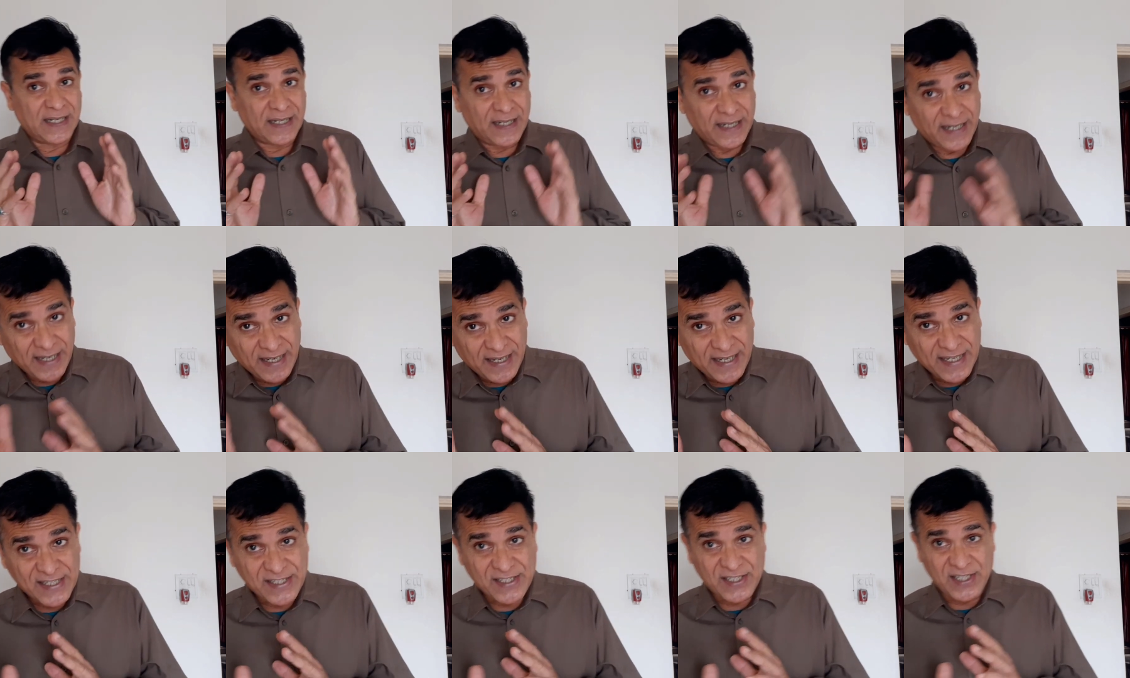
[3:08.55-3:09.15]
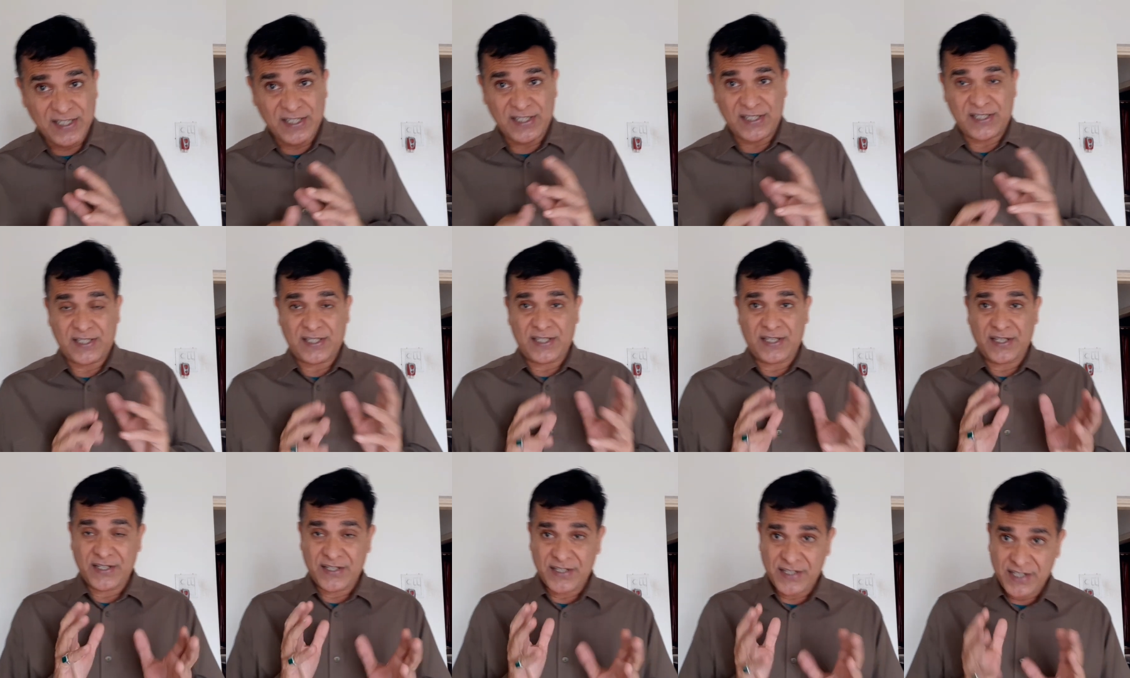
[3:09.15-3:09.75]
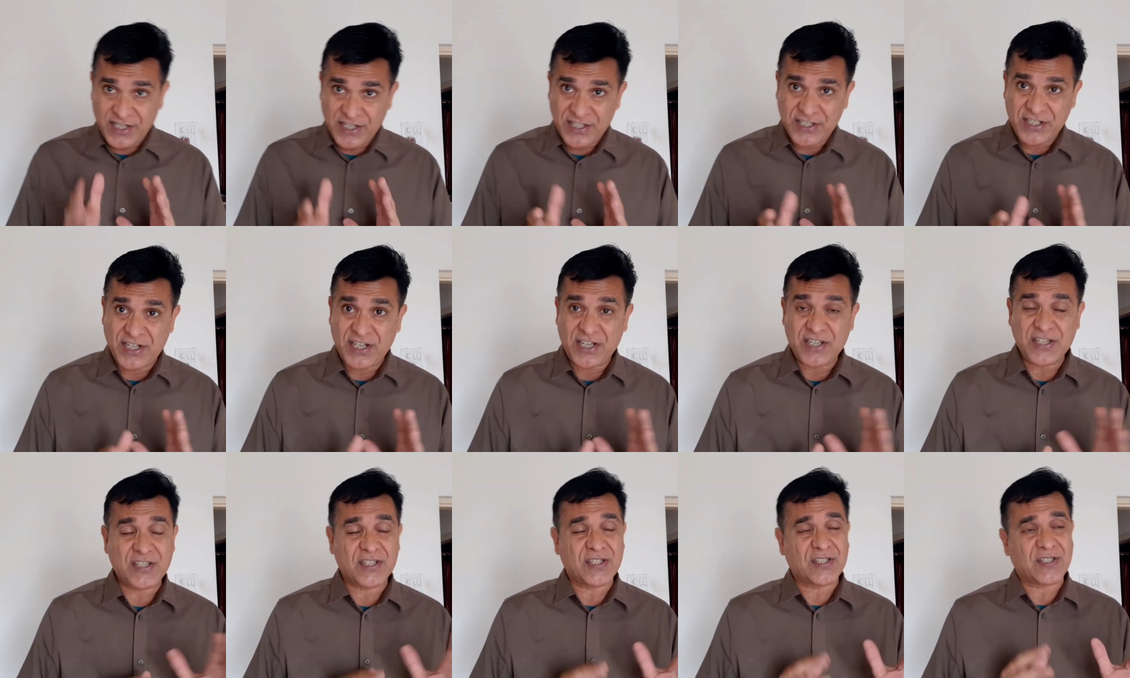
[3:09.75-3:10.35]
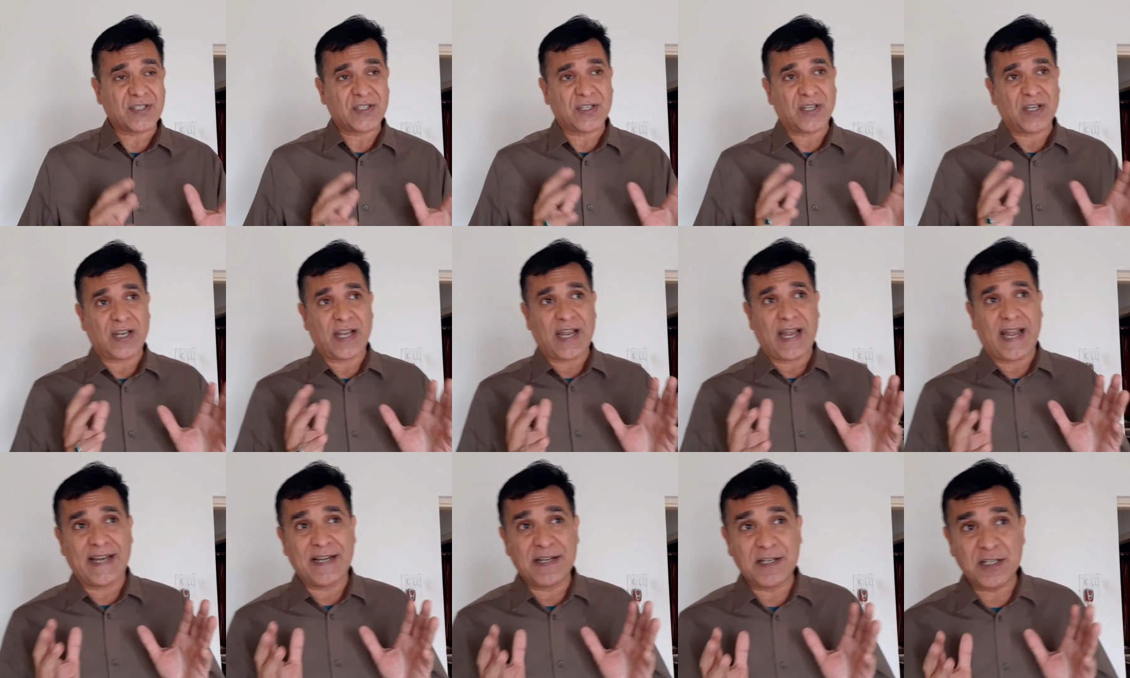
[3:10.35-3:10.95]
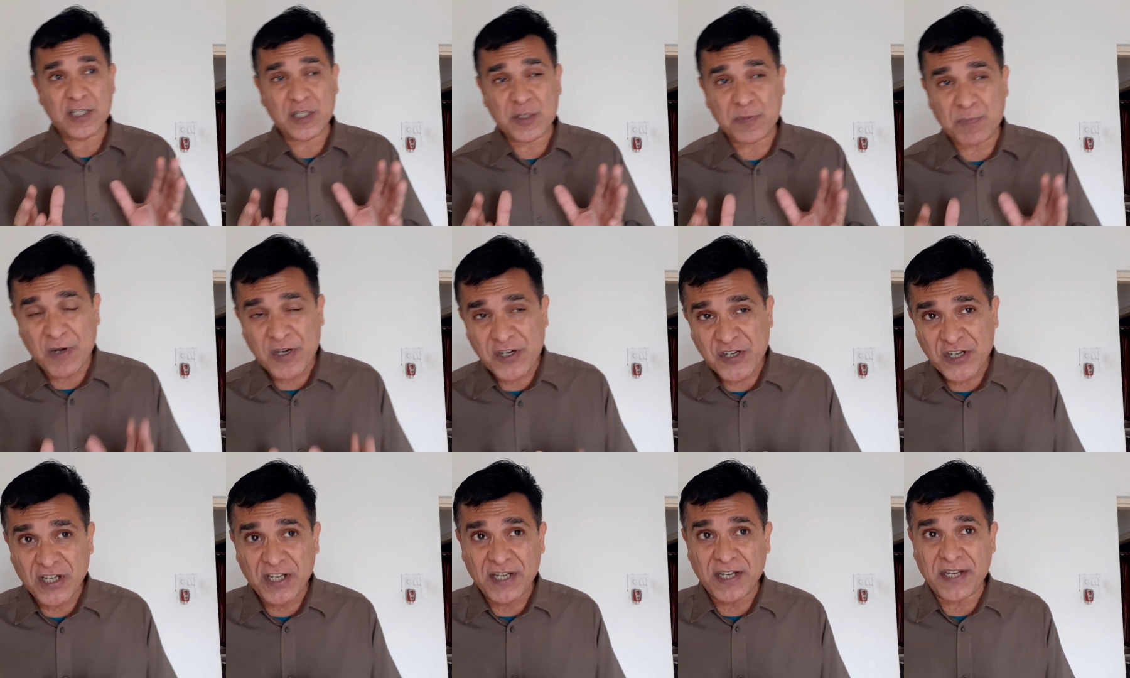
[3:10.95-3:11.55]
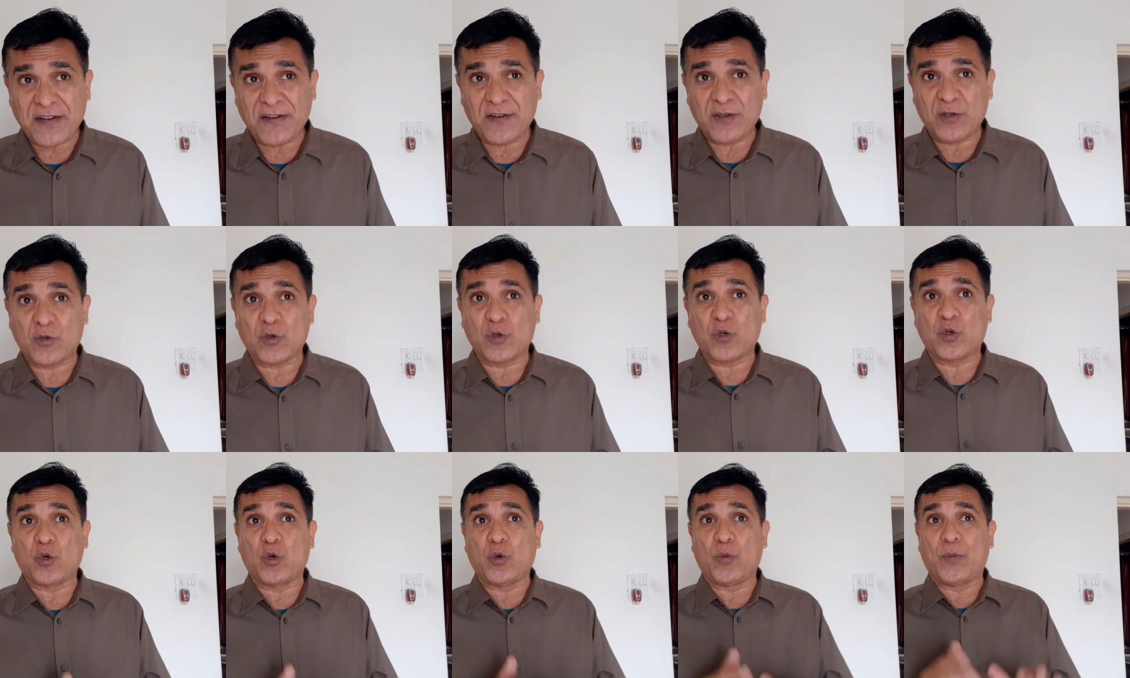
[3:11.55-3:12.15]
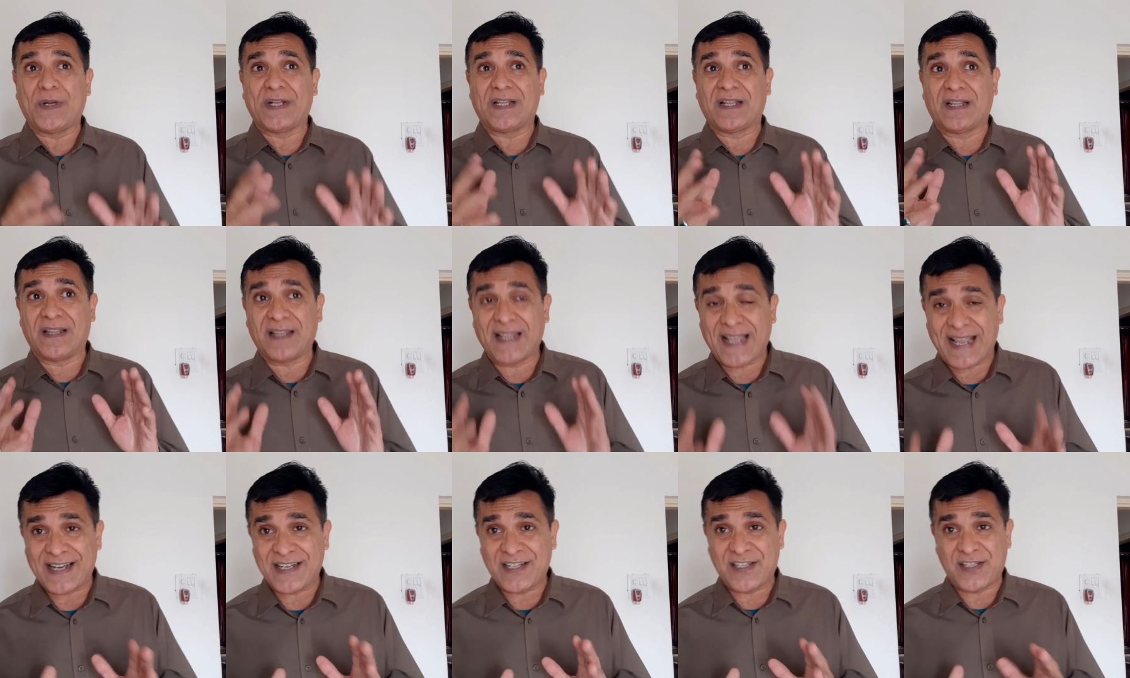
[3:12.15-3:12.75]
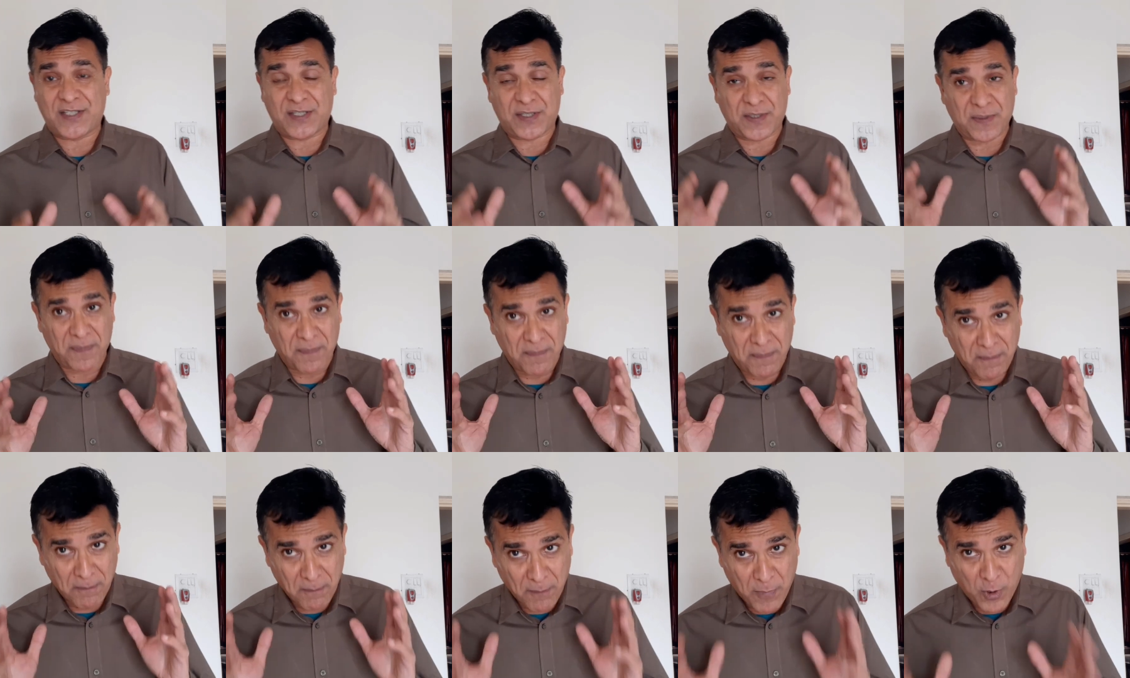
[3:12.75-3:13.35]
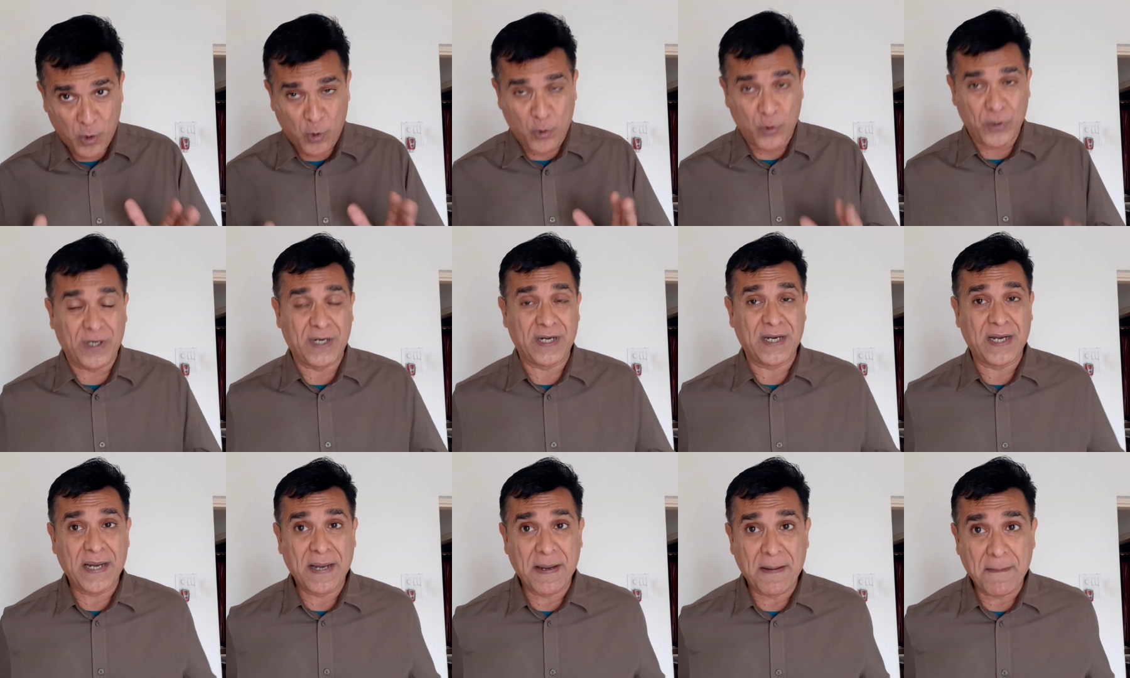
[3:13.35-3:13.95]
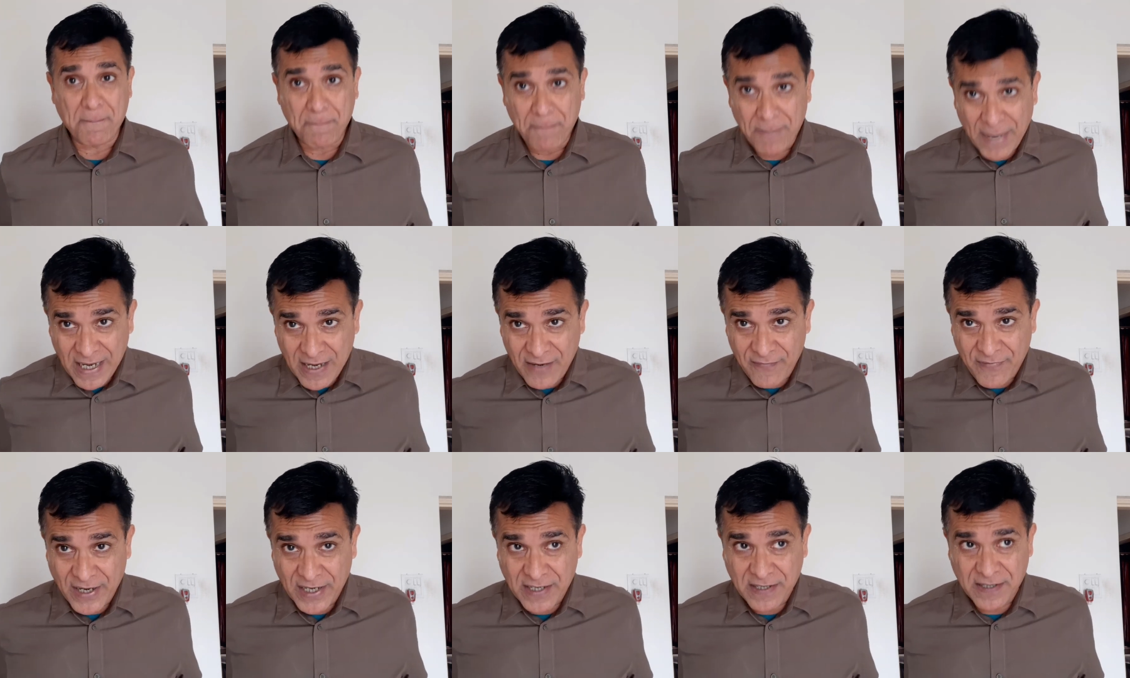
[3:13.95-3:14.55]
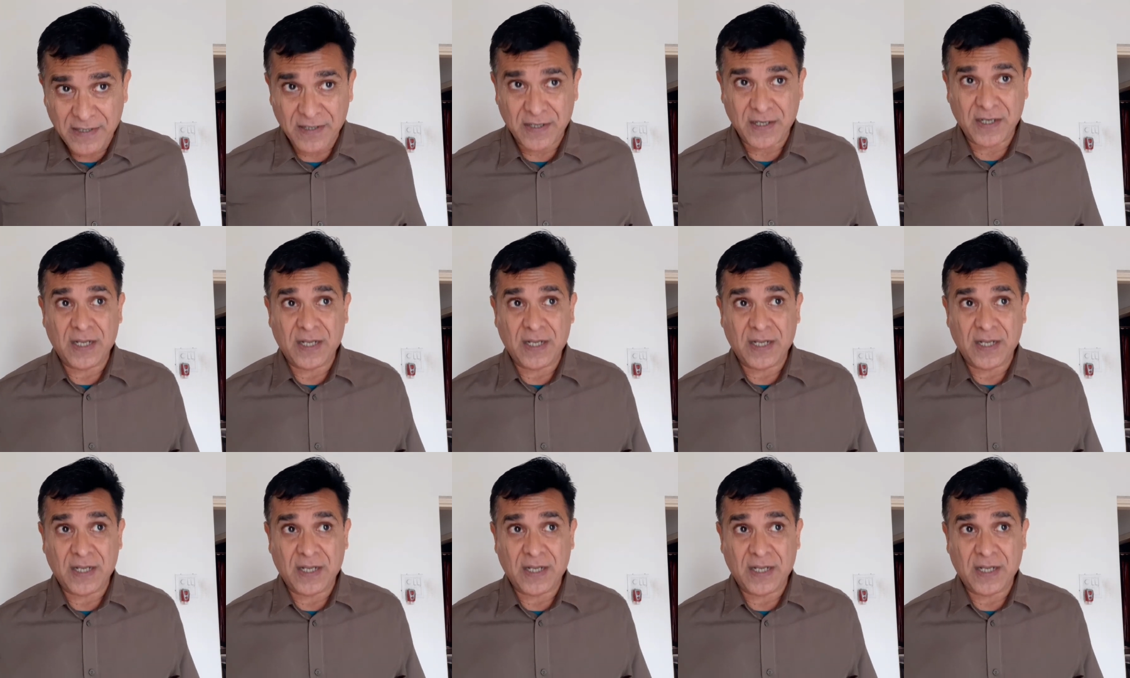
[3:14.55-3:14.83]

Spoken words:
illnesses, disease, and especially to do with legs, bone, pelvic.